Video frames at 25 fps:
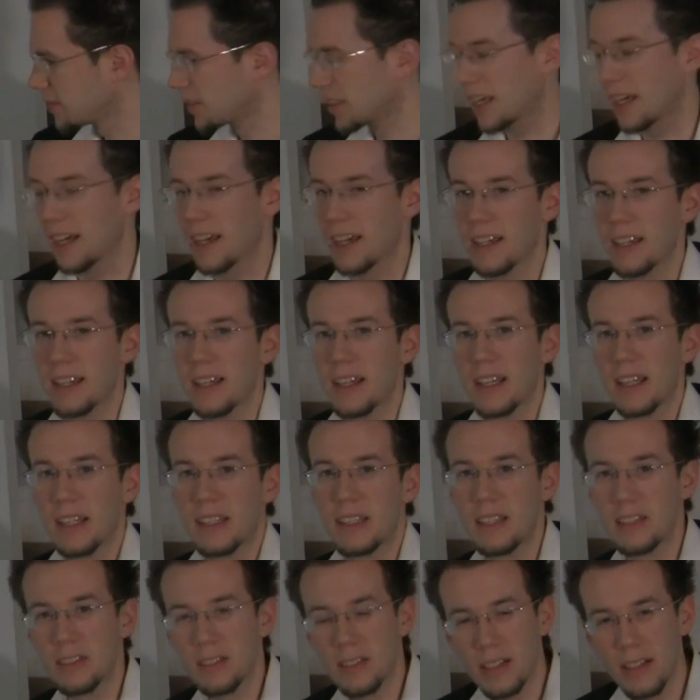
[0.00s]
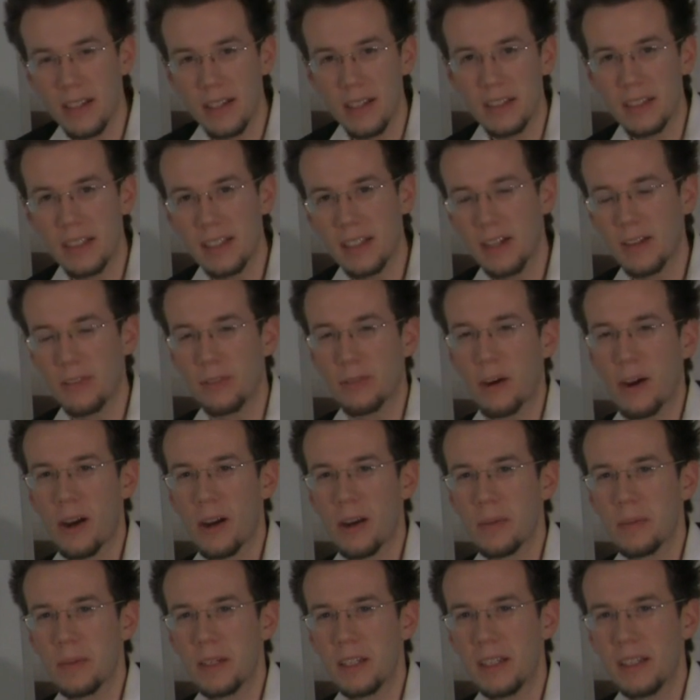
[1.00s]
Okay? Think of
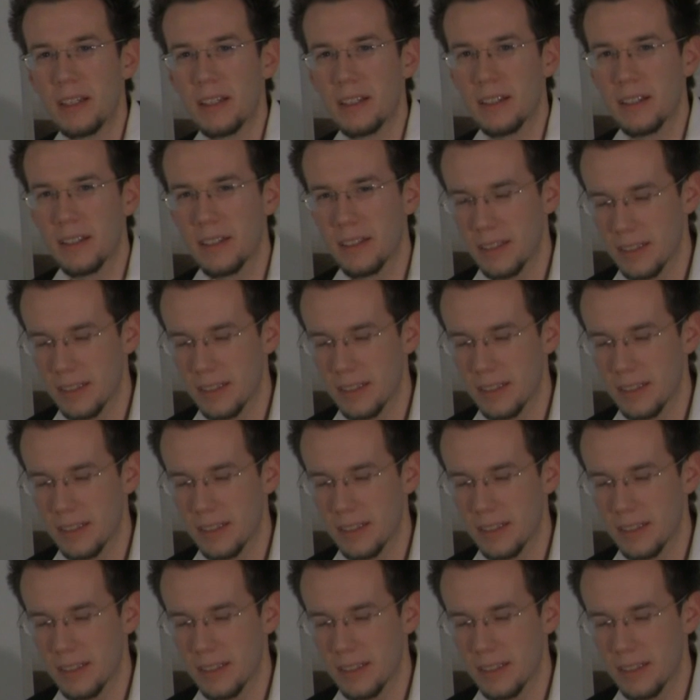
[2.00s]
harmony.